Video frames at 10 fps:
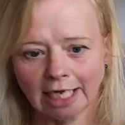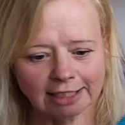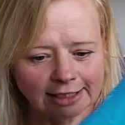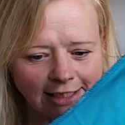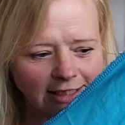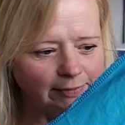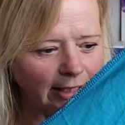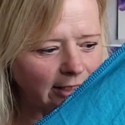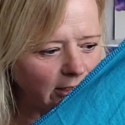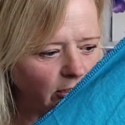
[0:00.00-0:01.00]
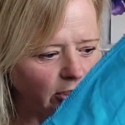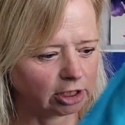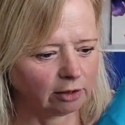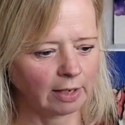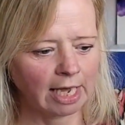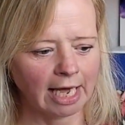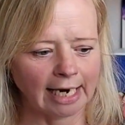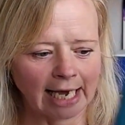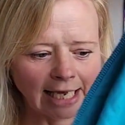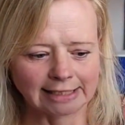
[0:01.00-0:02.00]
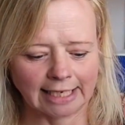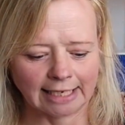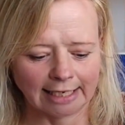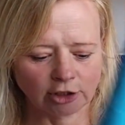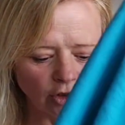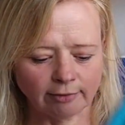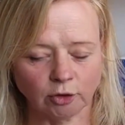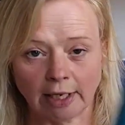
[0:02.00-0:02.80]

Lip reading: as you'd expect it to do. And it has that nice drape